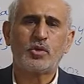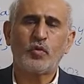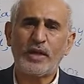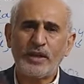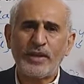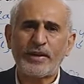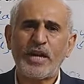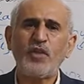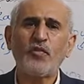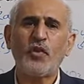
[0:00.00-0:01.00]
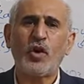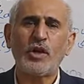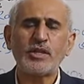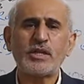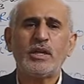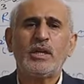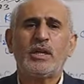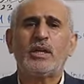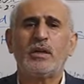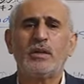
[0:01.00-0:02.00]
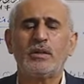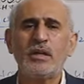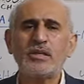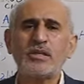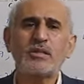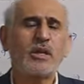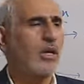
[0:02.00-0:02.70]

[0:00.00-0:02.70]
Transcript: So when the rain falls, this